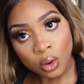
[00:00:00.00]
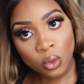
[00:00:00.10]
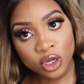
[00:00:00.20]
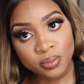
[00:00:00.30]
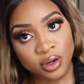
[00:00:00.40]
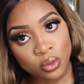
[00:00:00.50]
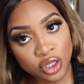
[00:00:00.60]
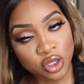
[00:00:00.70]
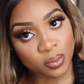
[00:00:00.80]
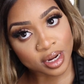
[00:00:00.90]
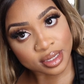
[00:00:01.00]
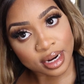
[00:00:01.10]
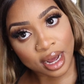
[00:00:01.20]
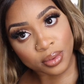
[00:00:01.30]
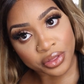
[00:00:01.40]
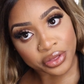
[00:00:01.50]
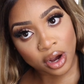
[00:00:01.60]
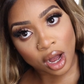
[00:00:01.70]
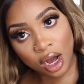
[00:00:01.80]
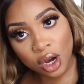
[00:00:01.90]
but once you press it out with your
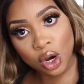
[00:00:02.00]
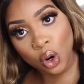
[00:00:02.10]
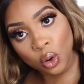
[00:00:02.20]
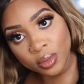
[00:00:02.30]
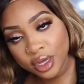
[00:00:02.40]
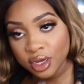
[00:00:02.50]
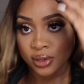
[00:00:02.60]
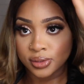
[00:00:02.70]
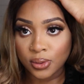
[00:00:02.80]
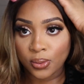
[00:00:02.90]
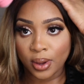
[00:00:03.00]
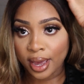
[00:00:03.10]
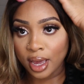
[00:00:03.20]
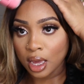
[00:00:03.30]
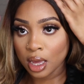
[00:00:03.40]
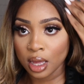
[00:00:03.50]
hot comb, it goes away.